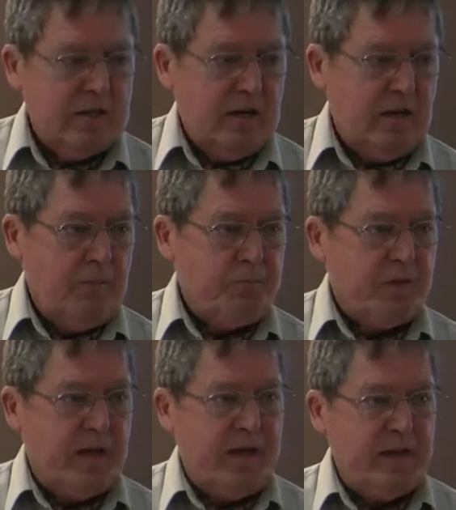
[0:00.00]

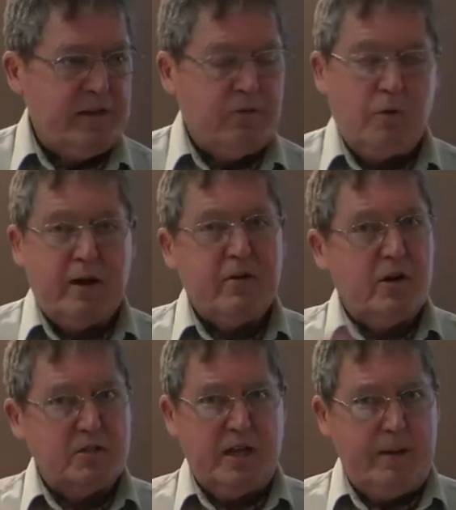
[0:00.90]
Um, and that whatever
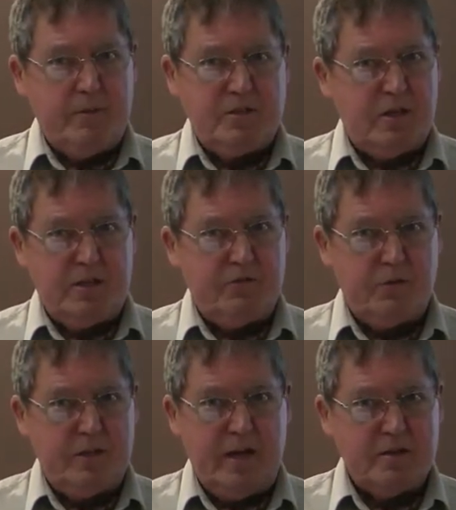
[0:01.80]
else happens the,
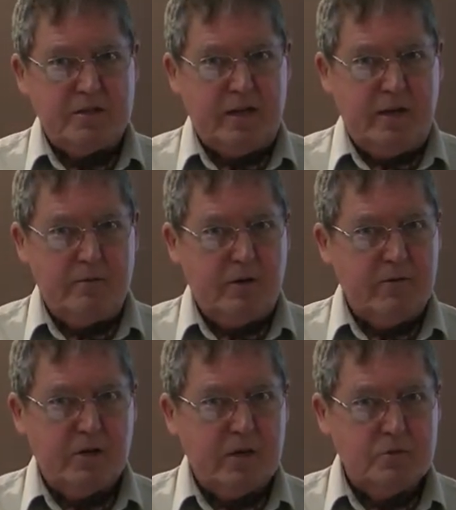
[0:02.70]
from the outside,
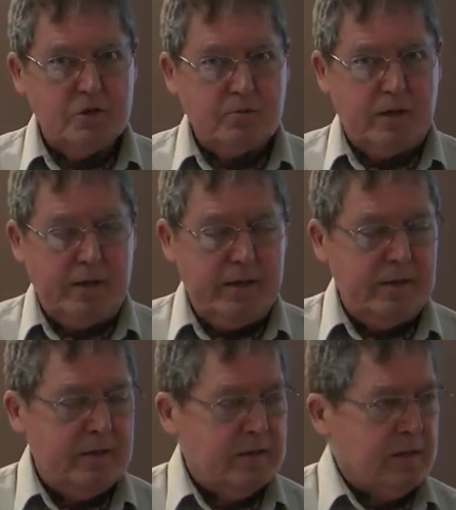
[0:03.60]
whatever comes your way,
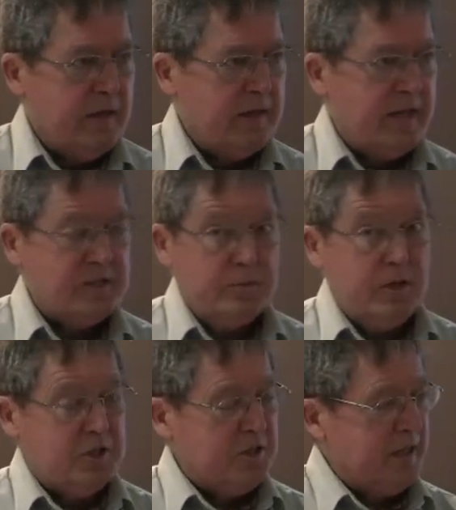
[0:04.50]
and that's a much